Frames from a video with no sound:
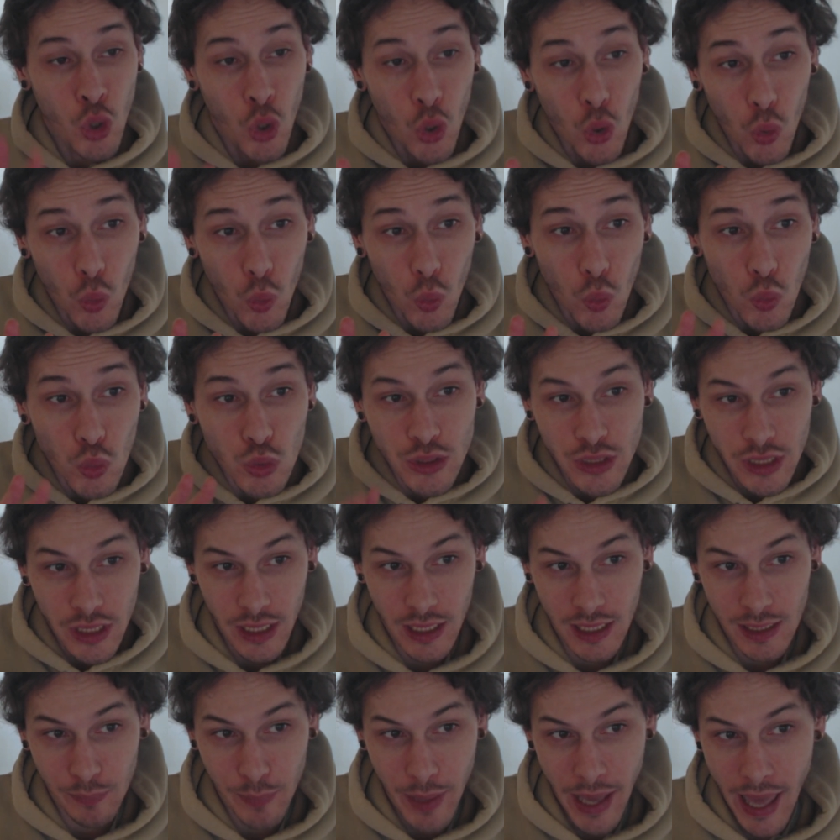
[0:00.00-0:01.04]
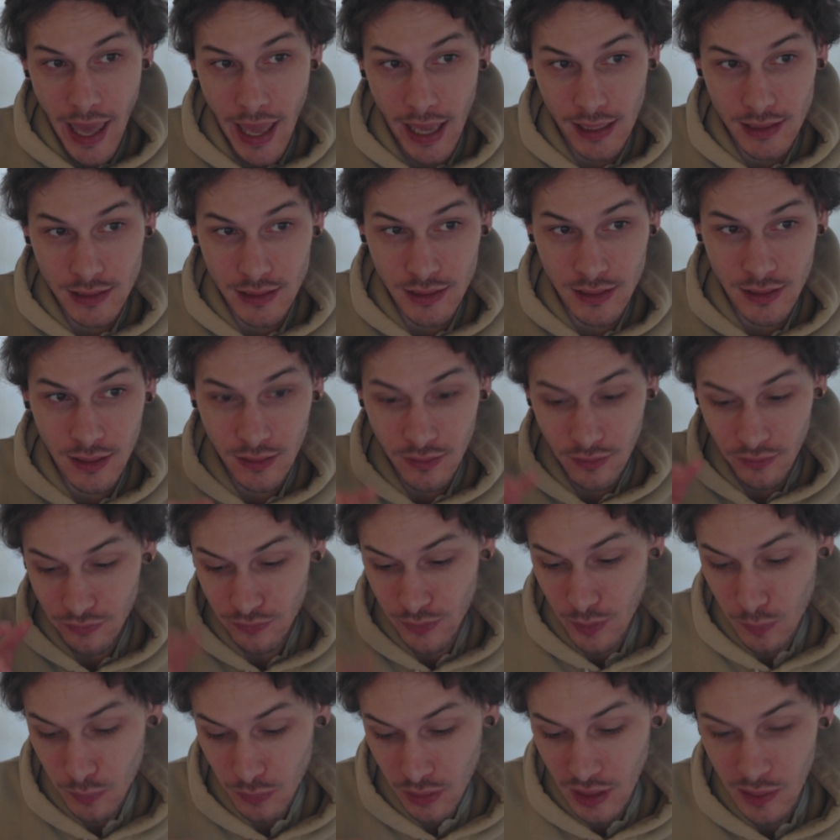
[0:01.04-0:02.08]
2 tea bags
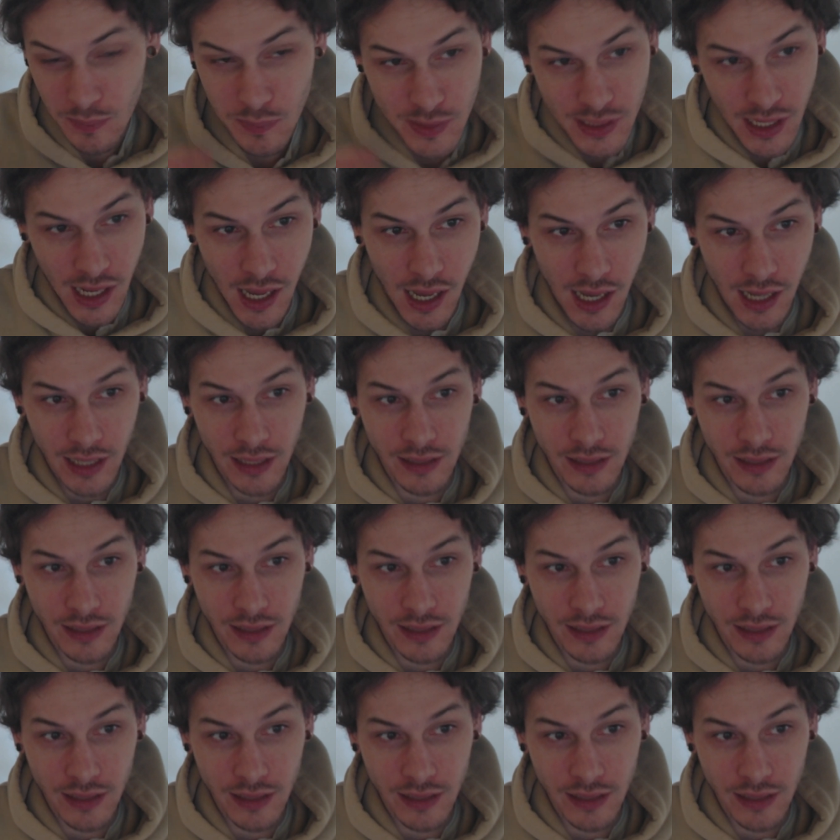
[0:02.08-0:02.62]
from Lipton.